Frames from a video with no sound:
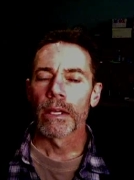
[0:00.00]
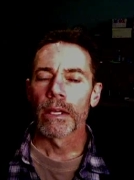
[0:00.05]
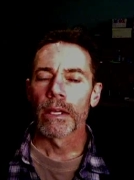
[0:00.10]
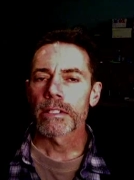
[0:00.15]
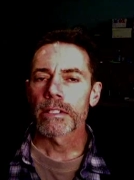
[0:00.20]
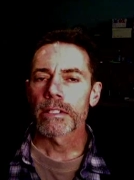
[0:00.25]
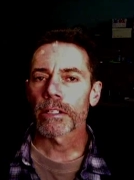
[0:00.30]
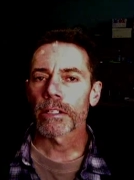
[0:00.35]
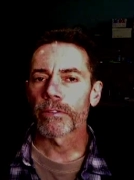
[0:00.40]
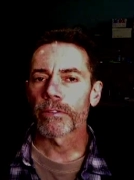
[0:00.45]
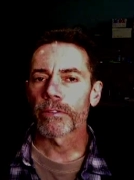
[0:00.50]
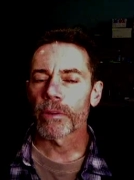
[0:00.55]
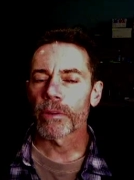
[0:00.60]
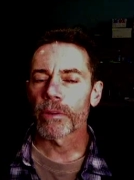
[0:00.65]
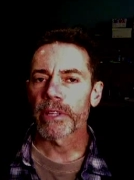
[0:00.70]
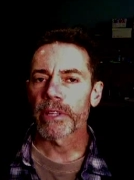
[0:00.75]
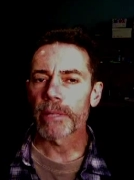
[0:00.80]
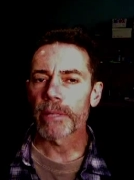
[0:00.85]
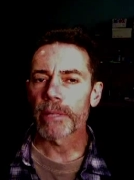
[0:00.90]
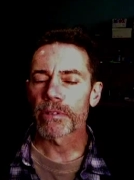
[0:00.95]
So, from
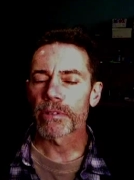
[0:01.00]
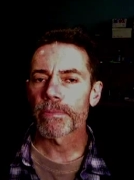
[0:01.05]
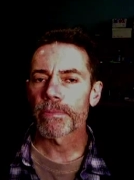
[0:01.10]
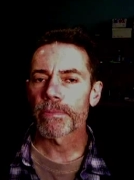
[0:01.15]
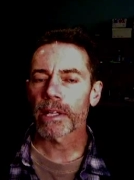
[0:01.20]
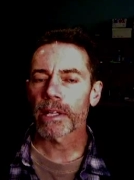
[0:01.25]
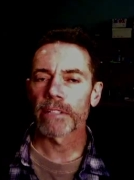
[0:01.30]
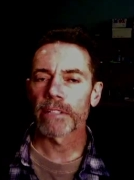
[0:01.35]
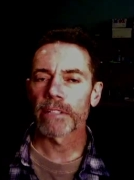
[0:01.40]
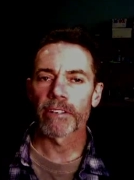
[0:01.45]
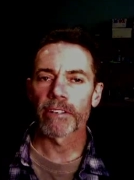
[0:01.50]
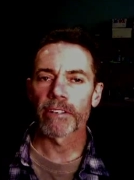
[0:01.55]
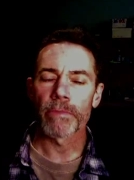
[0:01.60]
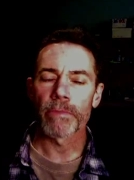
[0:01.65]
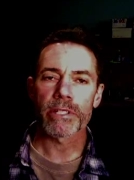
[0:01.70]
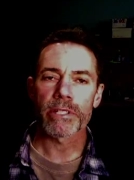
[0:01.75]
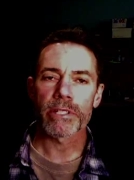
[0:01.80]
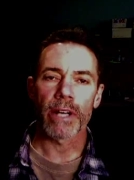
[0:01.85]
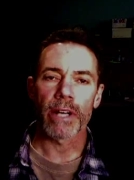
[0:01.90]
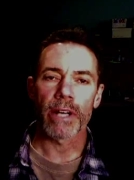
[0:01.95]
the perspective of
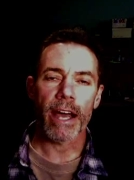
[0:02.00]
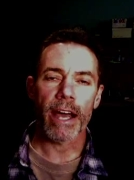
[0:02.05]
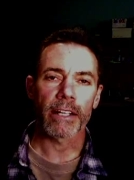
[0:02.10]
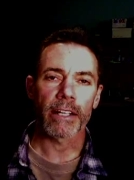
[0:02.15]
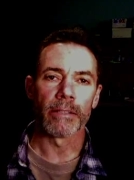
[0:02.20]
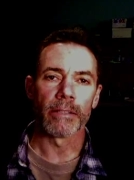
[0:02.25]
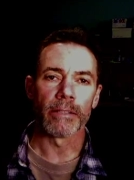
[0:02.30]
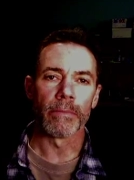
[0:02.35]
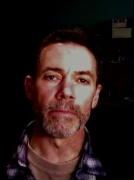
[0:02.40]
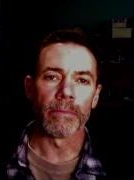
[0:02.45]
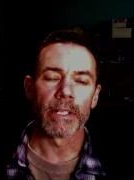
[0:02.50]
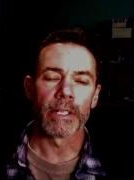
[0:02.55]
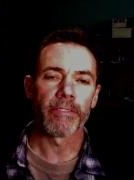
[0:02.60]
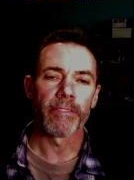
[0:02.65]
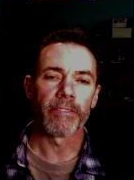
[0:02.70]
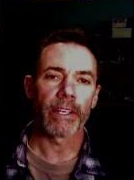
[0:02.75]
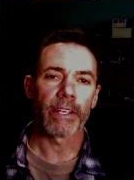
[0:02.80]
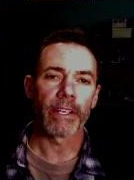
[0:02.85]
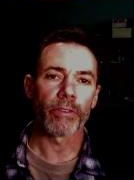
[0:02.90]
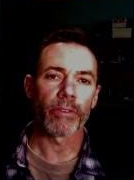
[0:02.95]
Mr. Occam, of
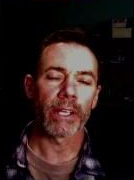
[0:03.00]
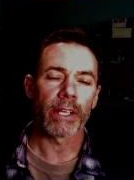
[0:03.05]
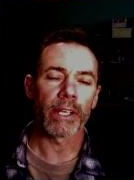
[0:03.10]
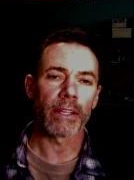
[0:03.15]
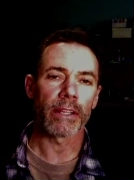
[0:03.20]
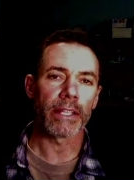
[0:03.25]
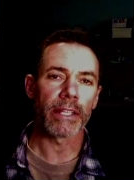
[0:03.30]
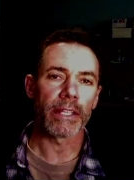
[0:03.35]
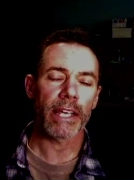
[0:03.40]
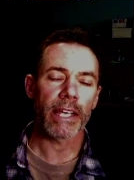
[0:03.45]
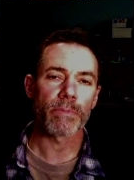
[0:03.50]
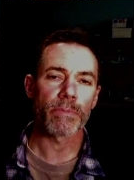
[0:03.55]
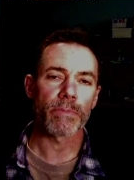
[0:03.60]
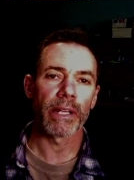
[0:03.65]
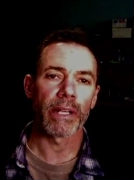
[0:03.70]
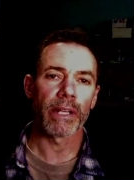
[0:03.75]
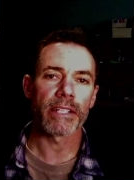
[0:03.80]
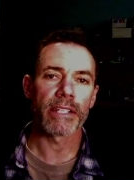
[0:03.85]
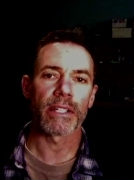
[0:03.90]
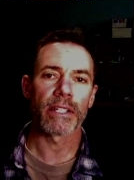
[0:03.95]
favoring the
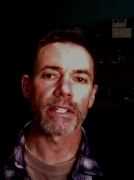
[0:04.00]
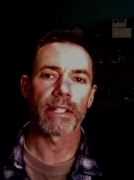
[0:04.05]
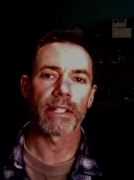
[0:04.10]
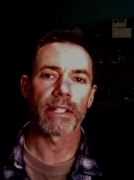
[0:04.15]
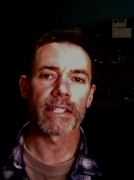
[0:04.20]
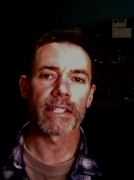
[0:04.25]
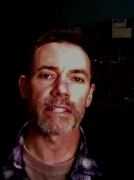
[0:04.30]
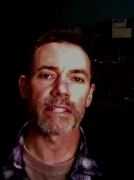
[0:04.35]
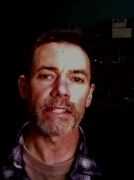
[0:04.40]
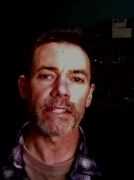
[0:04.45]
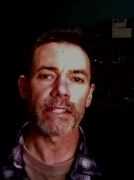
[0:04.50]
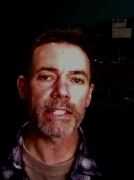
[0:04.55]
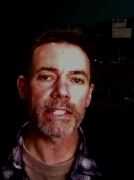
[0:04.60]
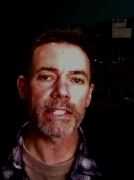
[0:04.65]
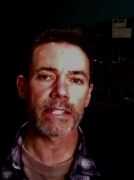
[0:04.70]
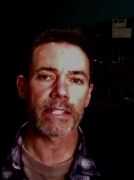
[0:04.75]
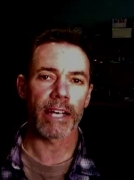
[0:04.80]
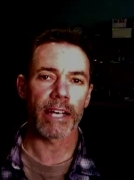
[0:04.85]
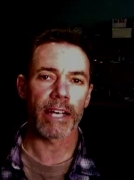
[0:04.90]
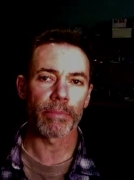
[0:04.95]
explanation that's the
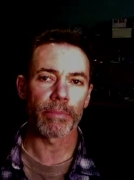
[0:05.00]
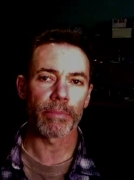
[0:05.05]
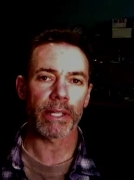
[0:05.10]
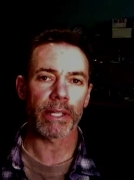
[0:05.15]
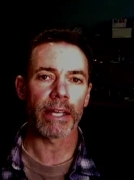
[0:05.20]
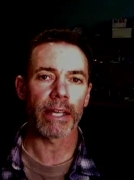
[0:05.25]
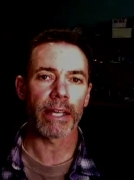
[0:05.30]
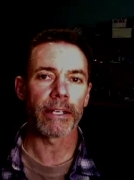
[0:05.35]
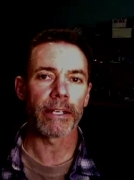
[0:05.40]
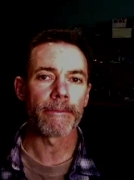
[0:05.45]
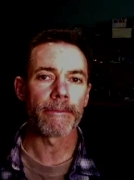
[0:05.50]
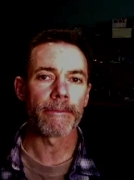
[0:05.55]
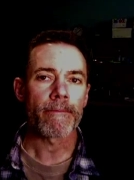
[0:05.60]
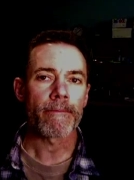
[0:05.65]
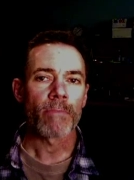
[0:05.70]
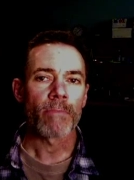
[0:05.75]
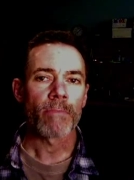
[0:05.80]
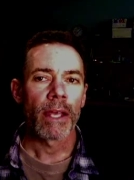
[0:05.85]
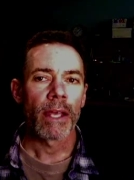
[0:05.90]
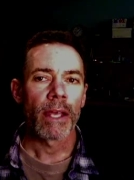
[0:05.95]
least complicated,
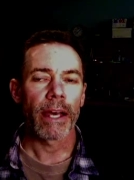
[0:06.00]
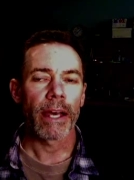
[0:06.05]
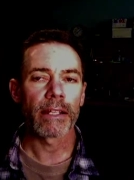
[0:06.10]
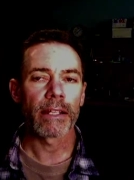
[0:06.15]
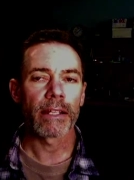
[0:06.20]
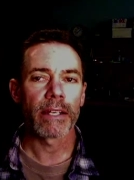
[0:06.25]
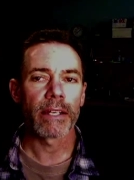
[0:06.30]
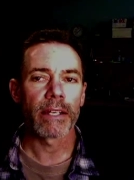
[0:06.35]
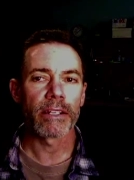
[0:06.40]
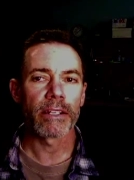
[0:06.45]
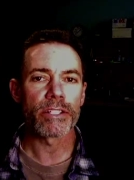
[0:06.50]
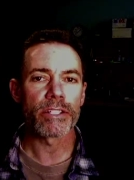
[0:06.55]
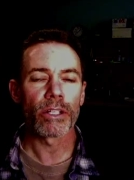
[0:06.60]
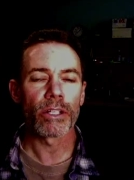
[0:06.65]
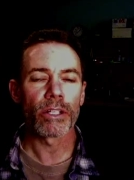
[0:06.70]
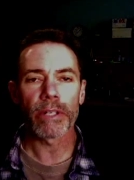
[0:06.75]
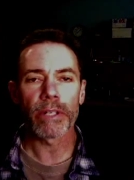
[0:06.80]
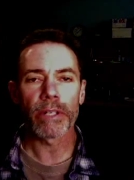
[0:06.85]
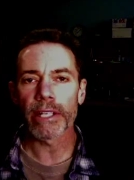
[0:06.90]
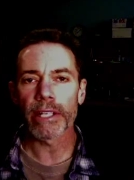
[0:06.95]
I contend there's
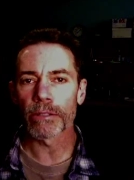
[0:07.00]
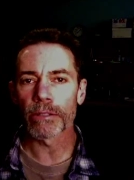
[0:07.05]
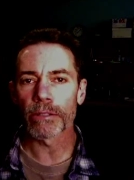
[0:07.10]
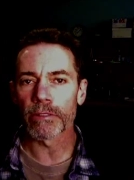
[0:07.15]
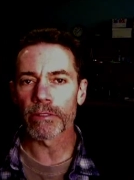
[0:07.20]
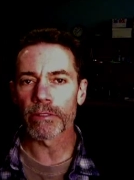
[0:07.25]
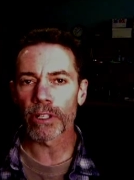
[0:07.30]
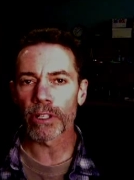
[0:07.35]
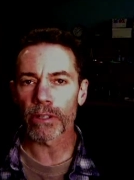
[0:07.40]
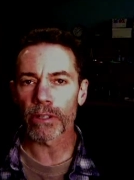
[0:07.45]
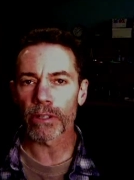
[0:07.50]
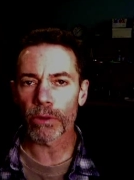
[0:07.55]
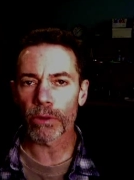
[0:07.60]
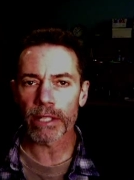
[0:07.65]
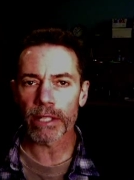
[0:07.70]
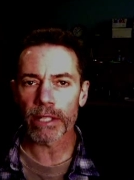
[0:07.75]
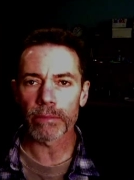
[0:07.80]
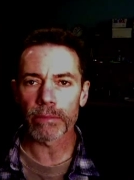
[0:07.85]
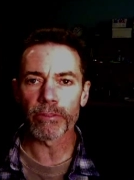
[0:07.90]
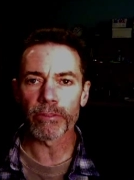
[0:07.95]
no need to invoke
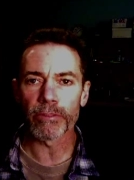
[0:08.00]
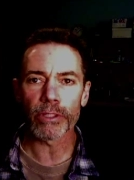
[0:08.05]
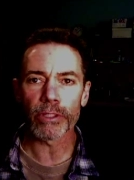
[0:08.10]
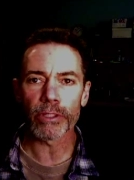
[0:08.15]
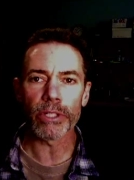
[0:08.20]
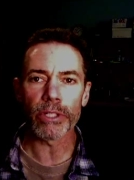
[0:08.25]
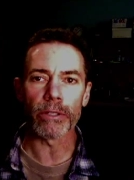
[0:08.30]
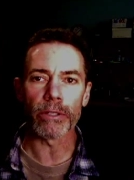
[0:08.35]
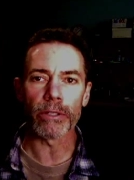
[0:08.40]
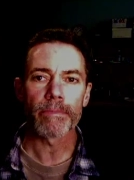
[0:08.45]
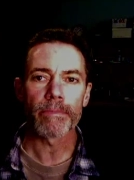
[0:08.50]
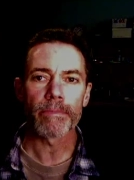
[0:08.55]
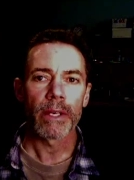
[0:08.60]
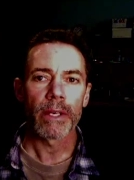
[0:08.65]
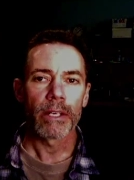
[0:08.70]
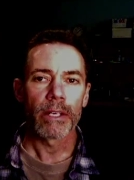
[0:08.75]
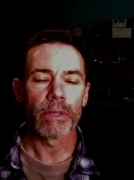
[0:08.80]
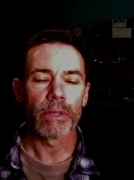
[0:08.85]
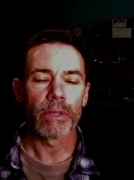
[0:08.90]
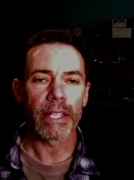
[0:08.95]
quantum voodoo,
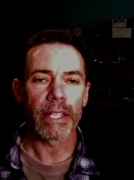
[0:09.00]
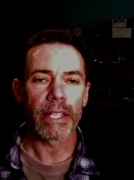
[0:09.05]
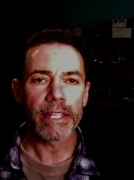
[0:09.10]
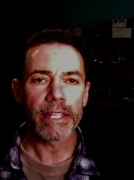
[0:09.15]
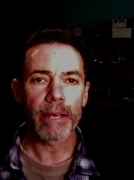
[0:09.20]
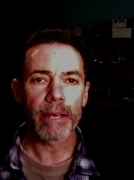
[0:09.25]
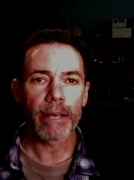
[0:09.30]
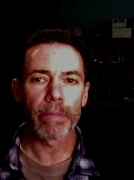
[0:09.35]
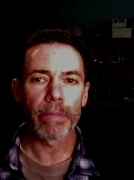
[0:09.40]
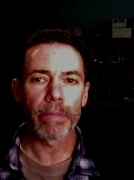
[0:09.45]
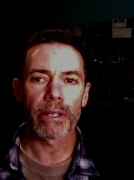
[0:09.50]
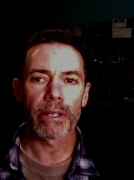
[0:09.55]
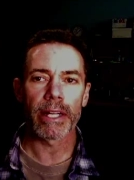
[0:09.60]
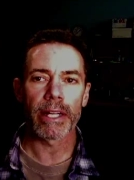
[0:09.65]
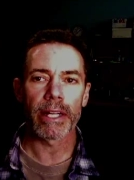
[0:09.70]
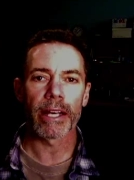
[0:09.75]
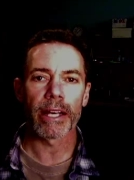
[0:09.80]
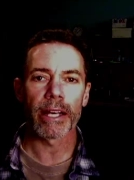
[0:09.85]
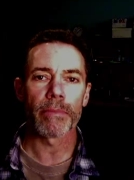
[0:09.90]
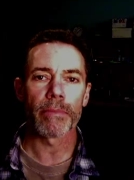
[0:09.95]
when the EM
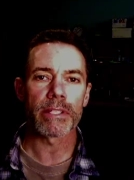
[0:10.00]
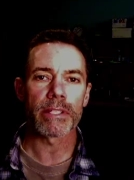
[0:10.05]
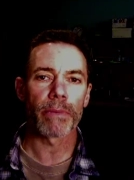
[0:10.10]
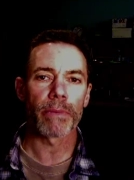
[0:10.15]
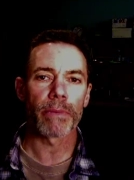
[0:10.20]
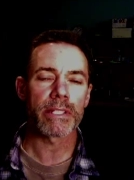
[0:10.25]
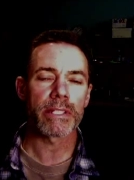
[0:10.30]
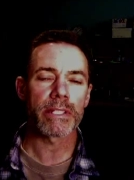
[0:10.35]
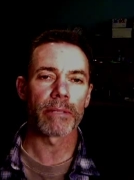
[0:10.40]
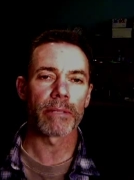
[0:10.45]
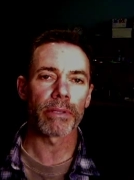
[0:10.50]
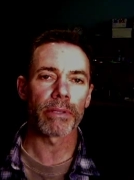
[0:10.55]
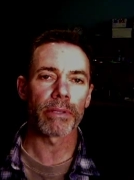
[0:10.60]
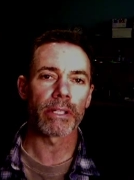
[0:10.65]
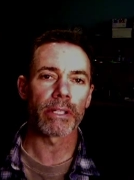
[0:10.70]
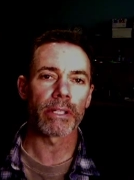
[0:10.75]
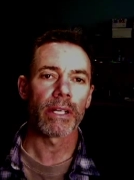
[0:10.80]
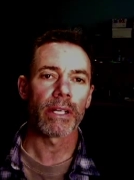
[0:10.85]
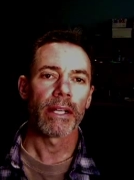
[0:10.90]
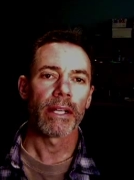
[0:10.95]
paradigm is much
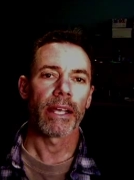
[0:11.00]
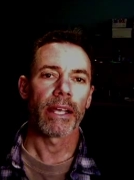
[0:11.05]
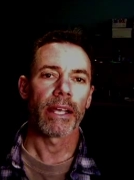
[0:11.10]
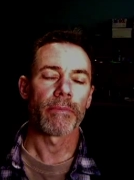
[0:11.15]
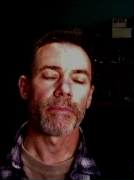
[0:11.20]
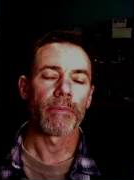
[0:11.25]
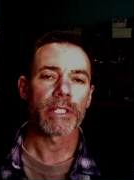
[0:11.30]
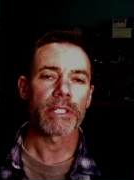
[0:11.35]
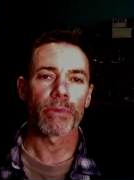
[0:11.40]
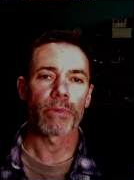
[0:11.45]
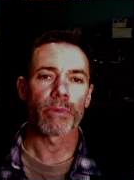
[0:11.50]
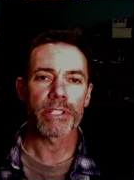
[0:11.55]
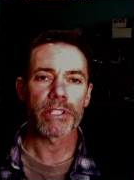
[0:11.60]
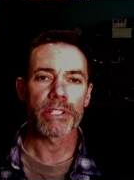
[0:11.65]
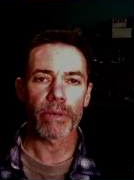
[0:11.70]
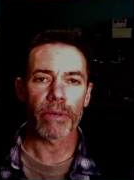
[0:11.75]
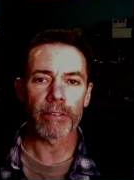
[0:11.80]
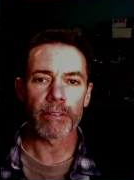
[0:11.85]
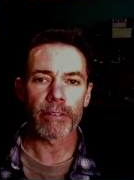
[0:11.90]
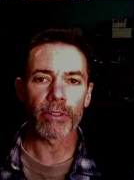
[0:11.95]
simpler and much more
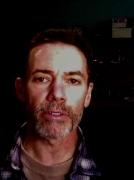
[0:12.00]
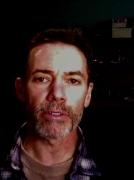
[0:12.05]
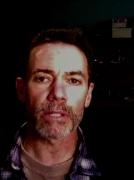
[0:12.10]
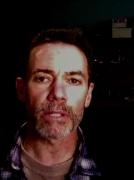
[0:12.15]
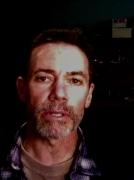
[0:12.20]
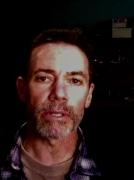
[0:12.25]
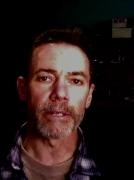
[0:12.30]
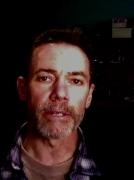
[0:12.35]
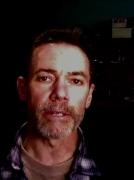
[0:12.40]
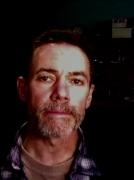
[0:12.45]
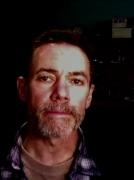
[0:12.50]
straightforward.